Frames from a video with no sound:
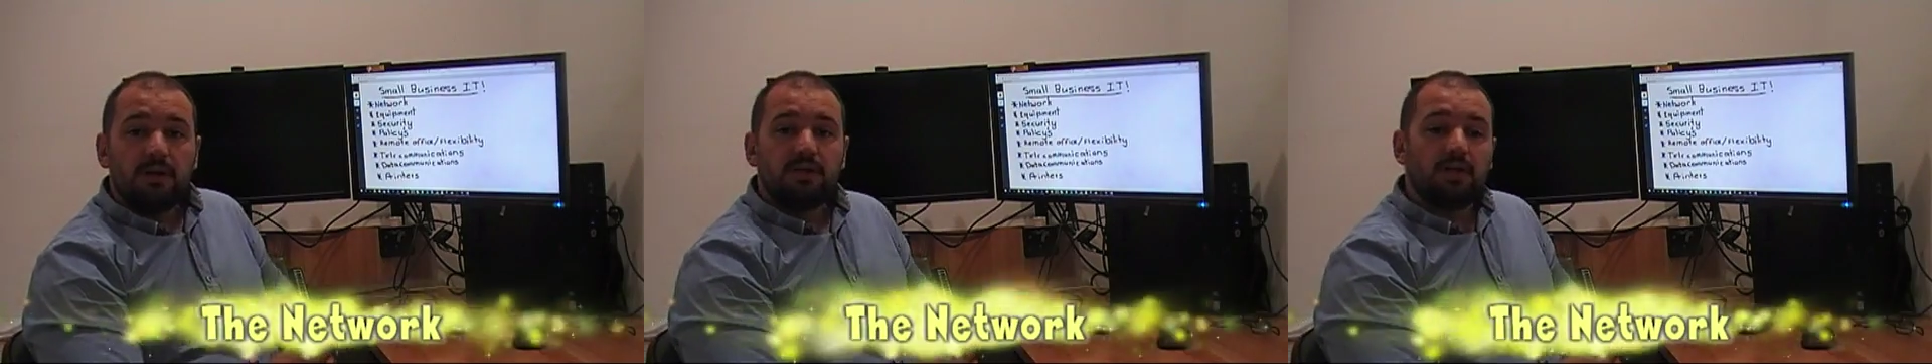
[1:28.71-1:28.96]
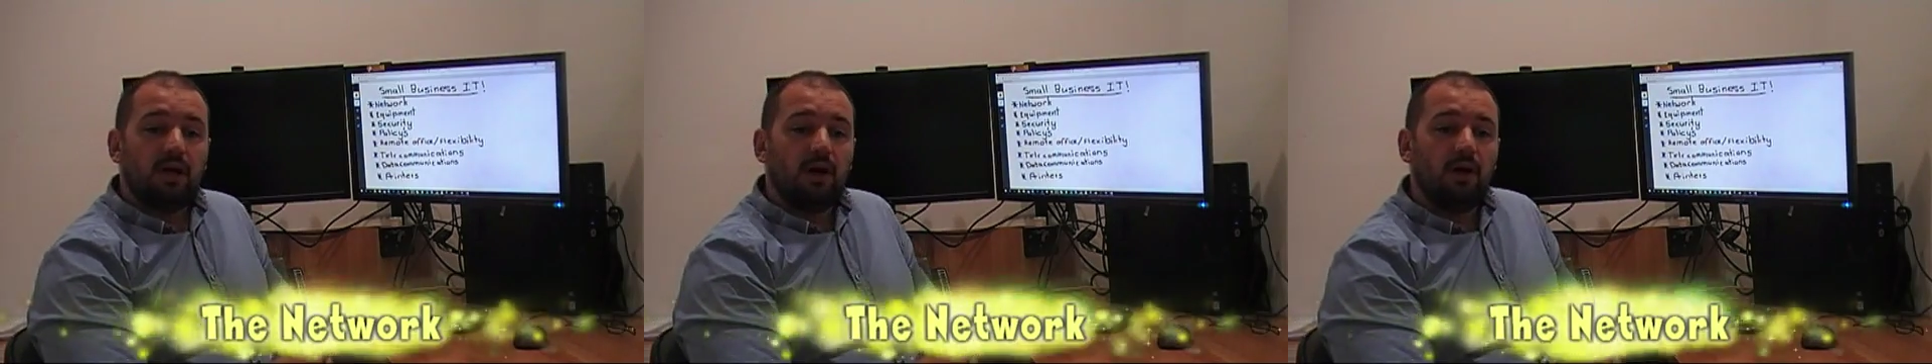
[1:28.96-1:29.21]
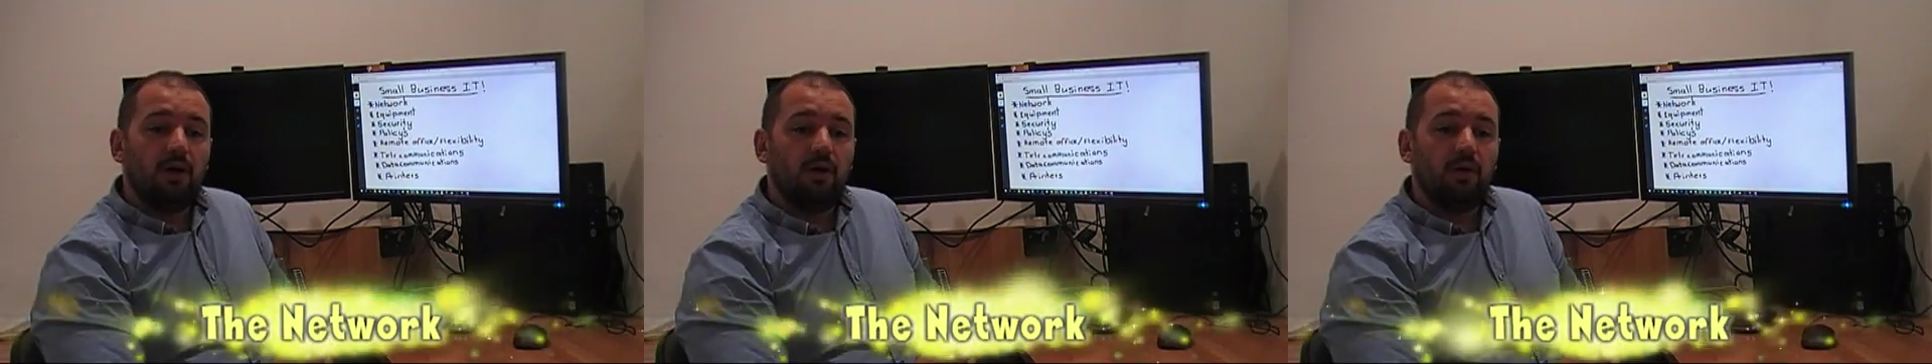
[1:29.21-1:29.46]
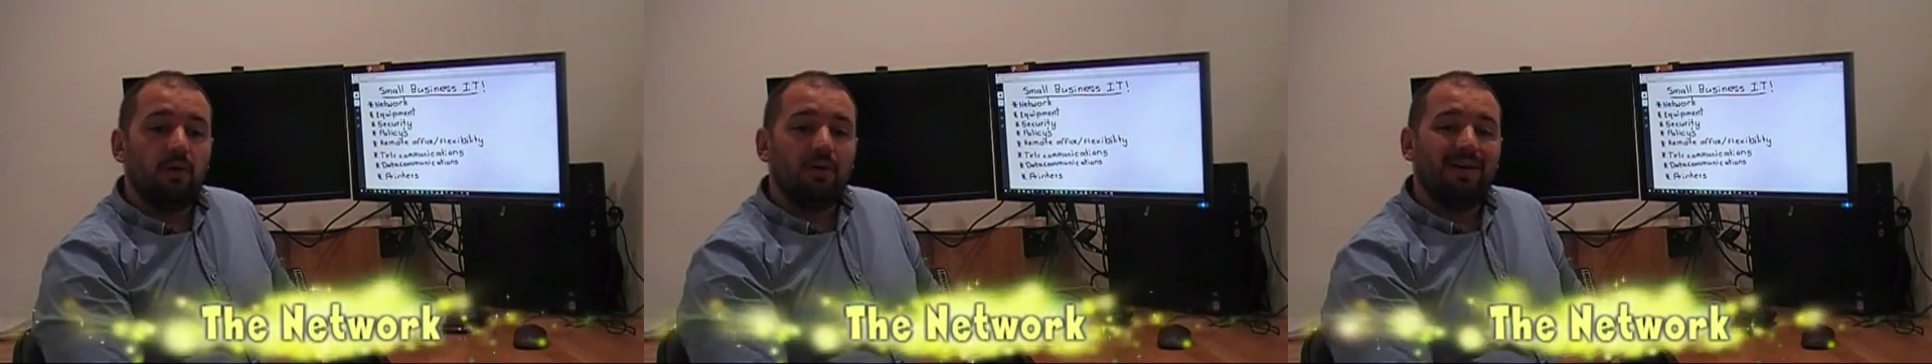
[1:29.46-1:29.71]

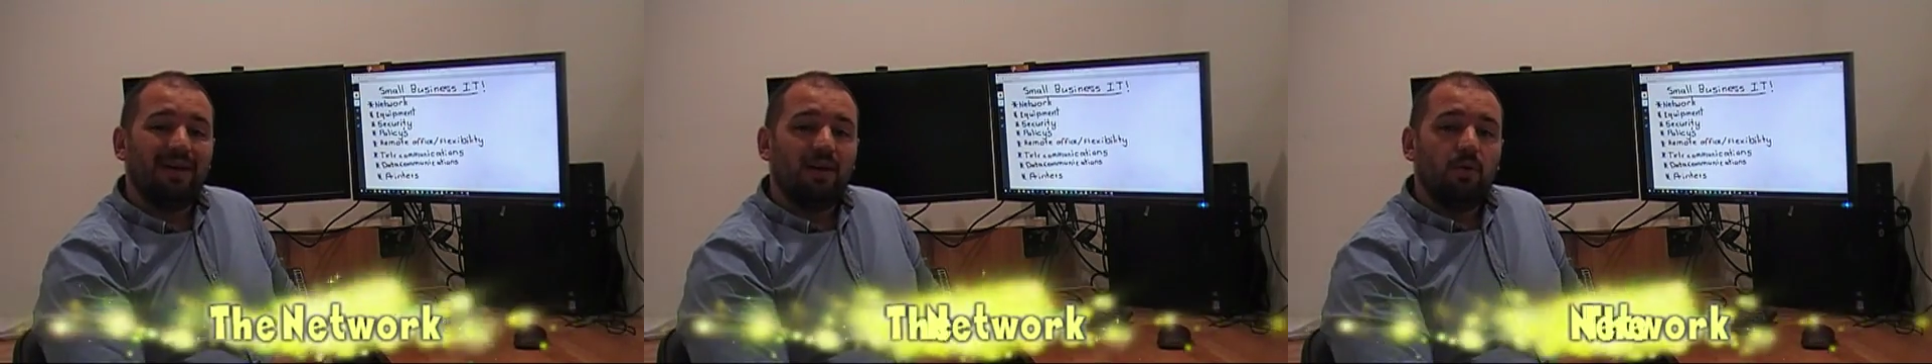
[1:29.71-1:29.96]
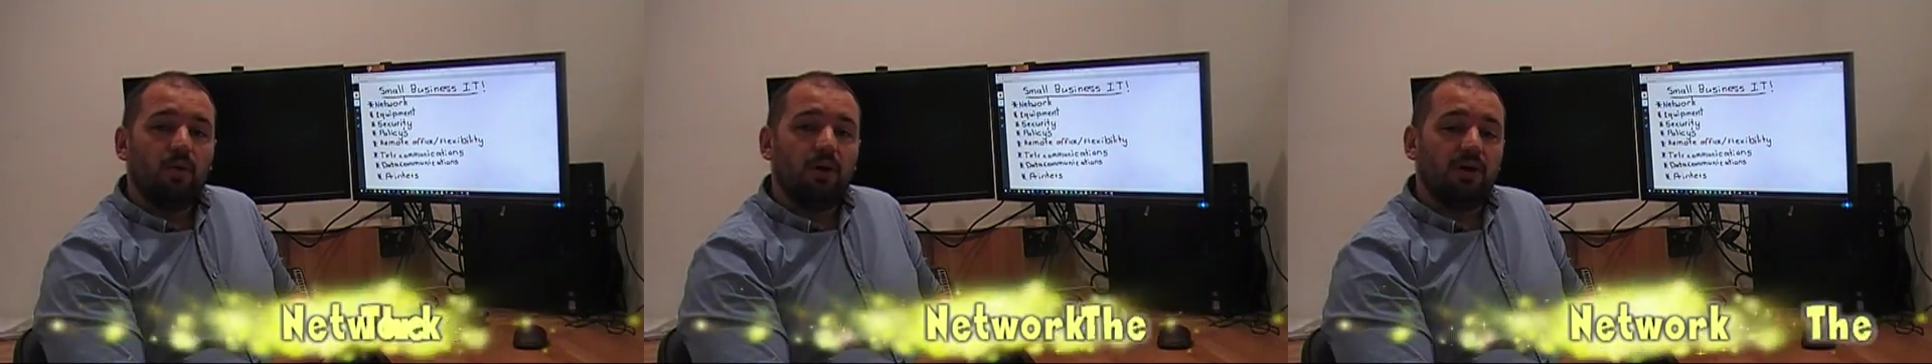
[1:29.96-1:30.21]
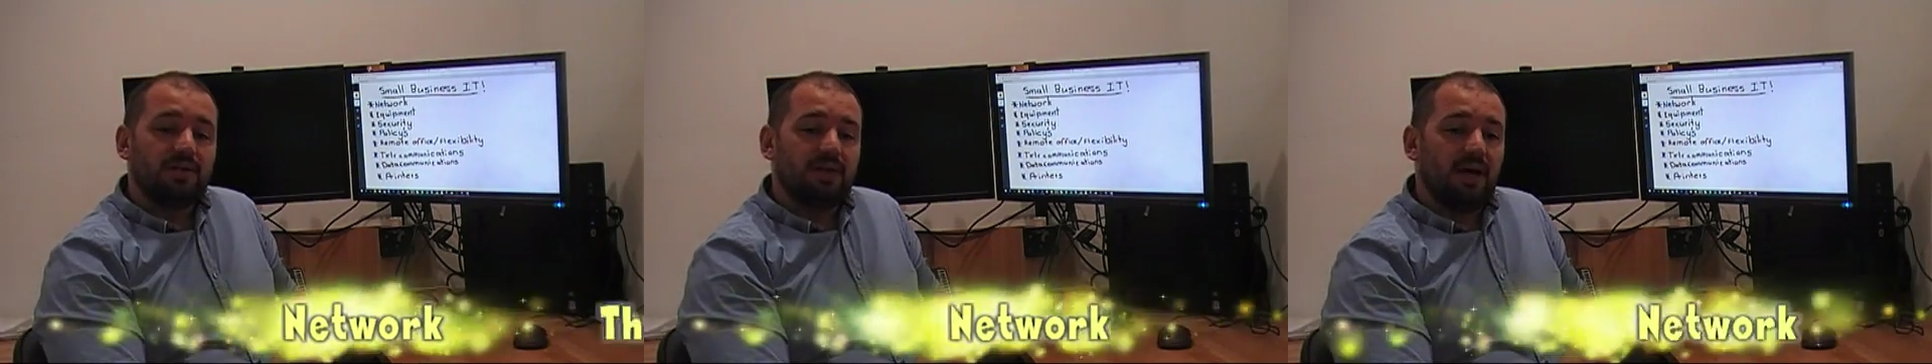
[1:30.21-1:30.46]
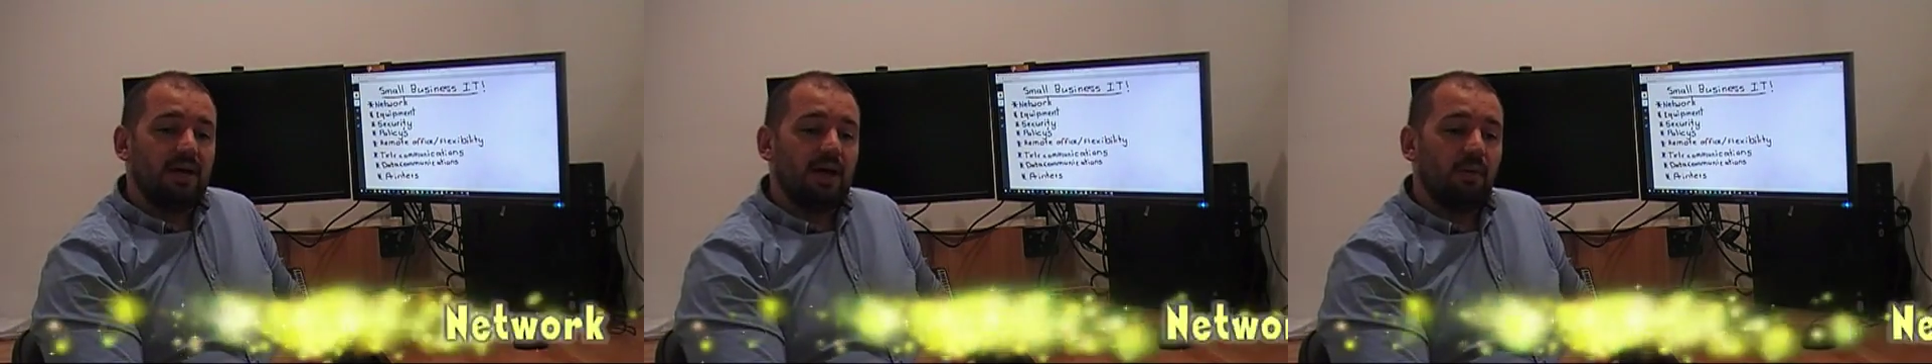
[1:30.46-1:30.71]
So when I
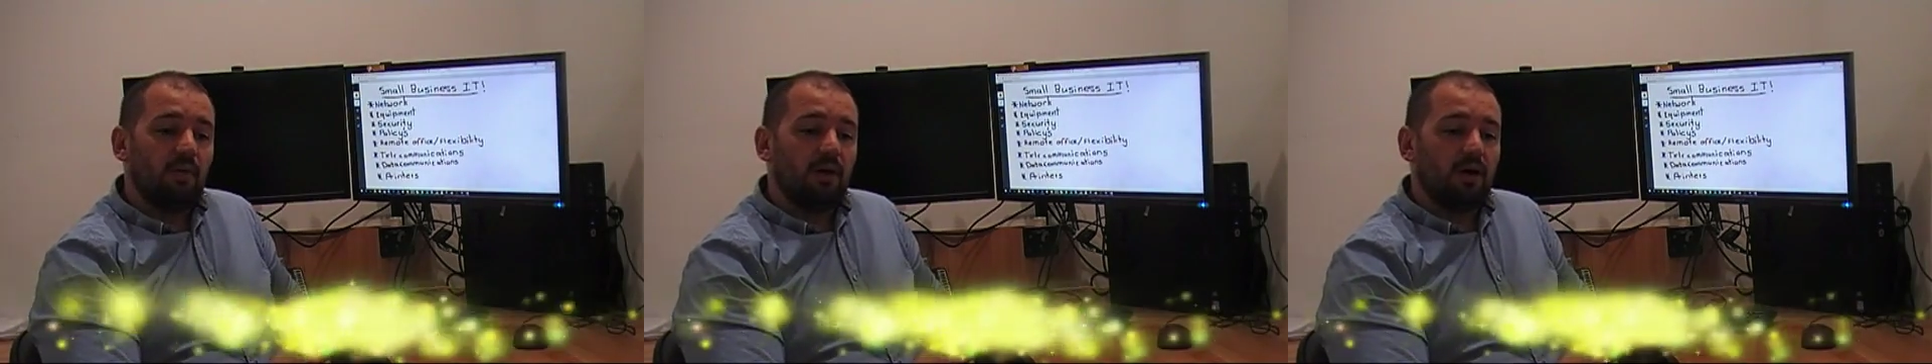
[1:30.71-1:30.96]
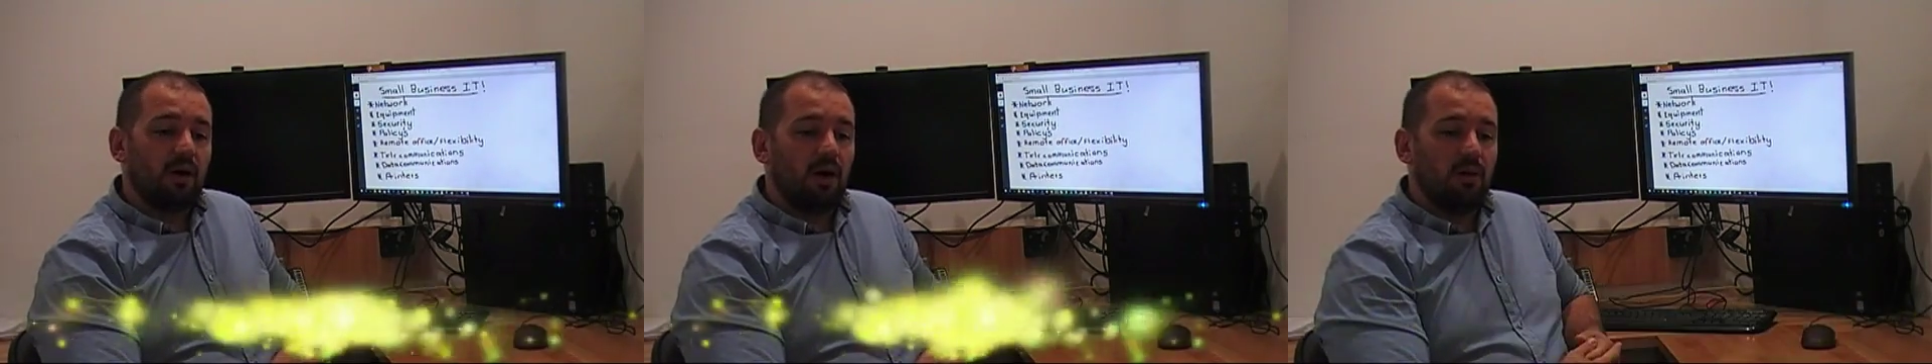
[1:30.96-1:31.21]
say network,